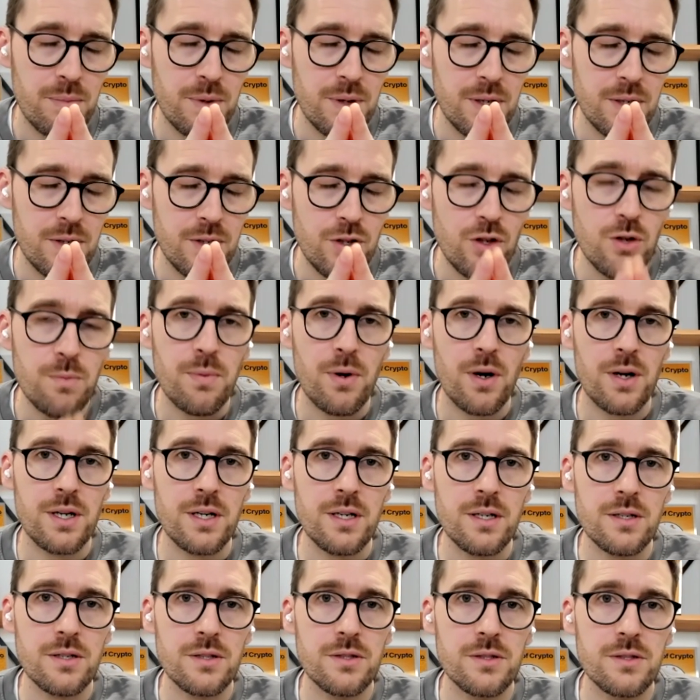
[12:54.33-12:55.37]
new
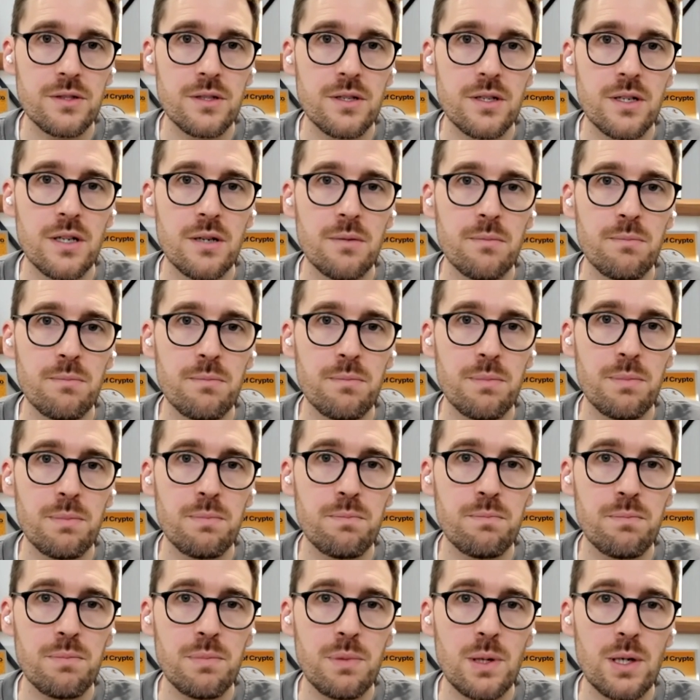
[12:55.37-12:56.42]
products,
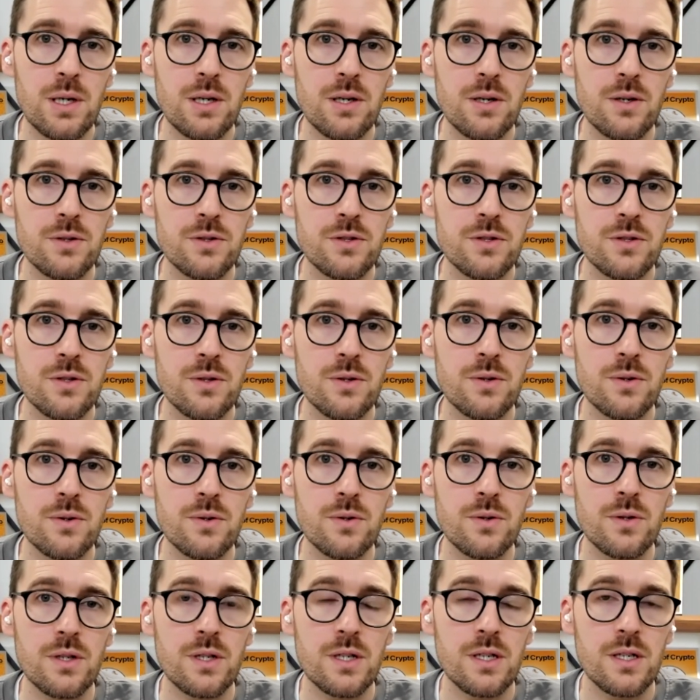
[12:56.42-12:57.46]
but
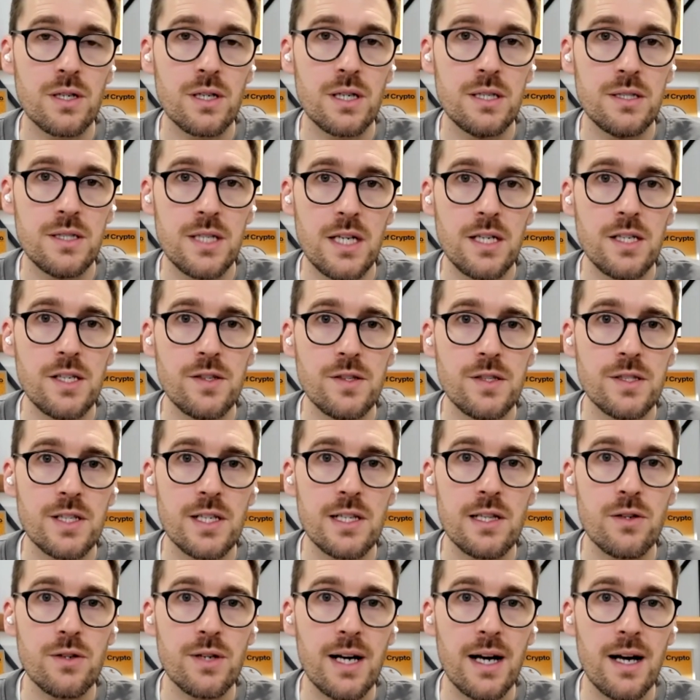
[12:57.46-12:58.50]
also continuing to
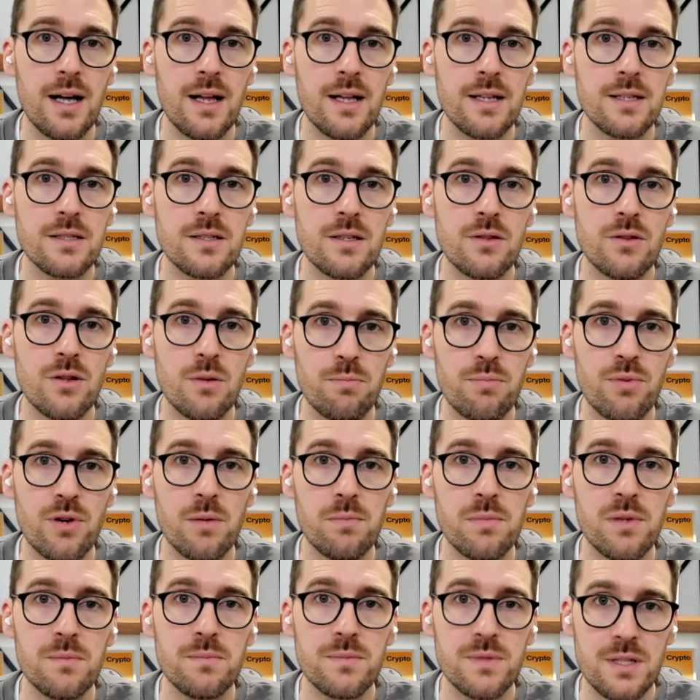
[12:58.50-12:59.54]
look at the
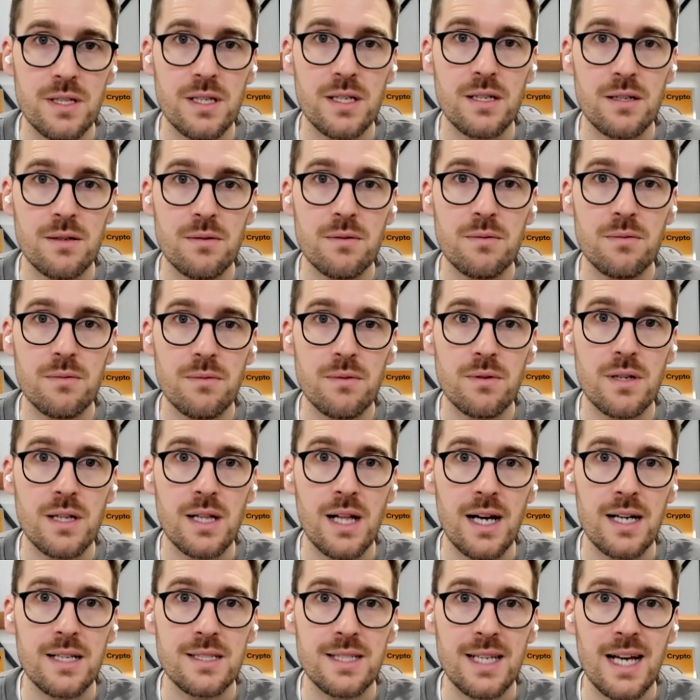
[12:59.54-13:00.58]
problems that
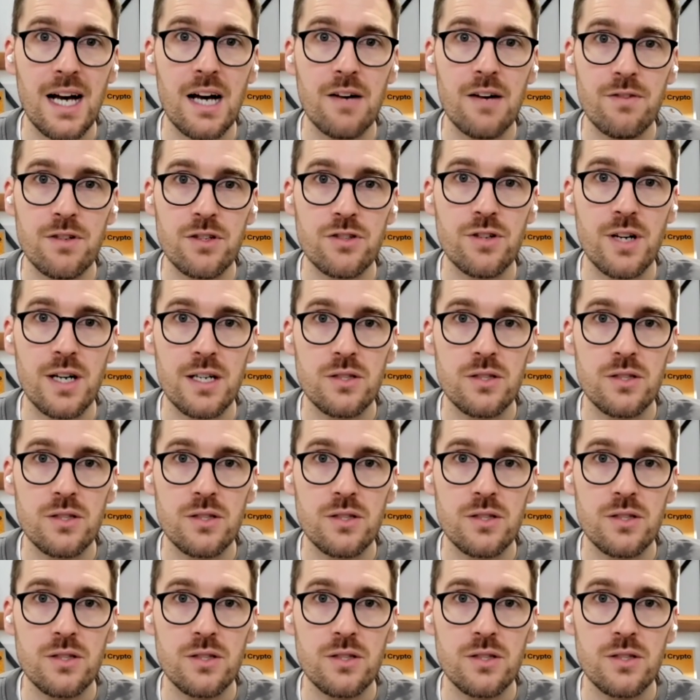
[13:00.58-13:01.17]
clients have and trying